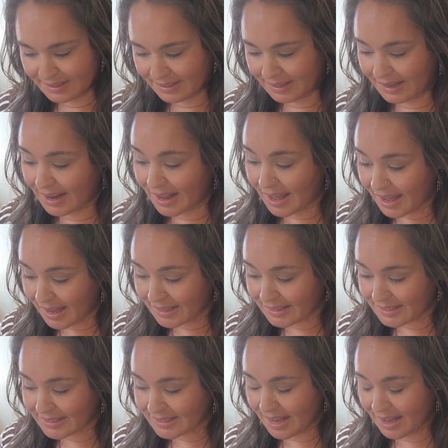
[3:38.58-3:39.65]

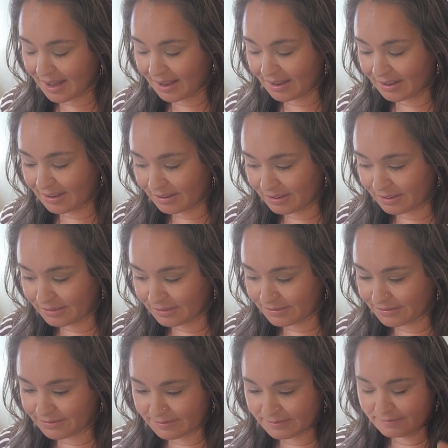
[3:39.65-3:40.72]
Lots of
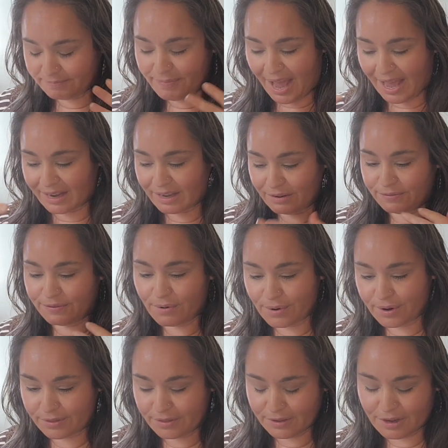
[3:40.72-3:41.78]
back and
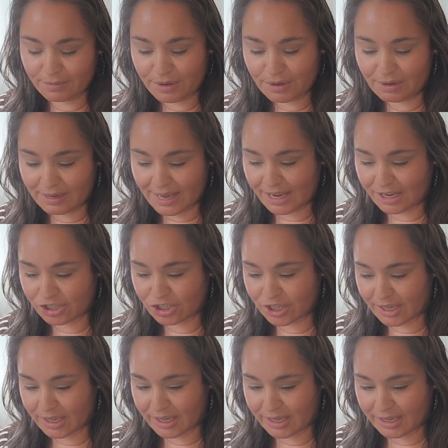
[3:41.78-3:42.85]
forth
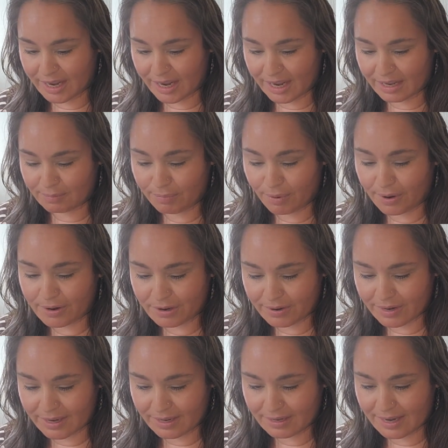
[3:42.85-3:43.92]
communication and
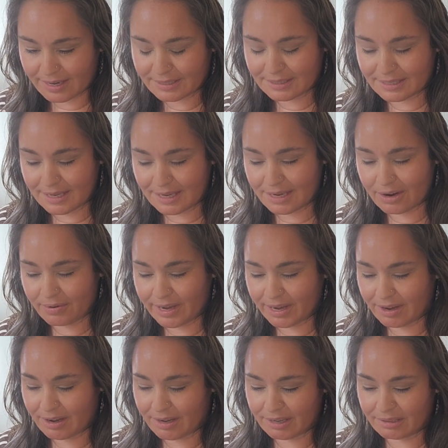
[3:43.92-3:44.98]
bartering I see
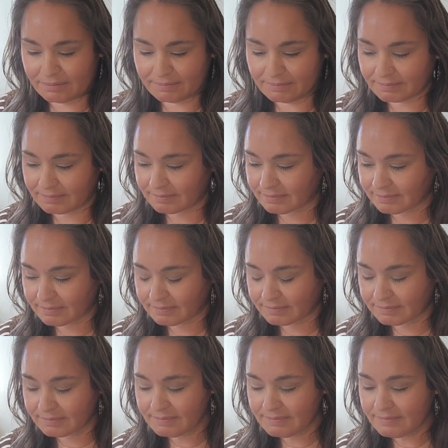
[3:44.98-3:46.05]
going on
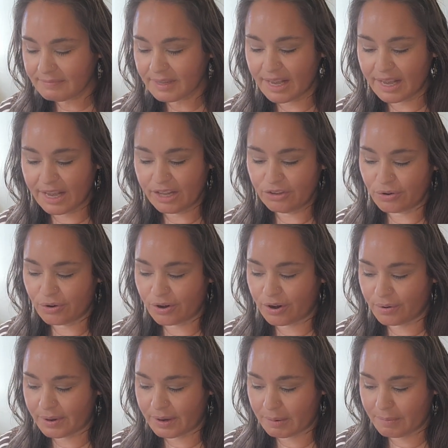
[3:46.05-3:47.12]
in your
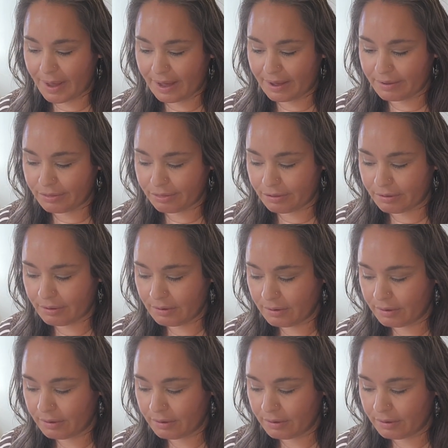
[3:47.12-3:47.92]
career path.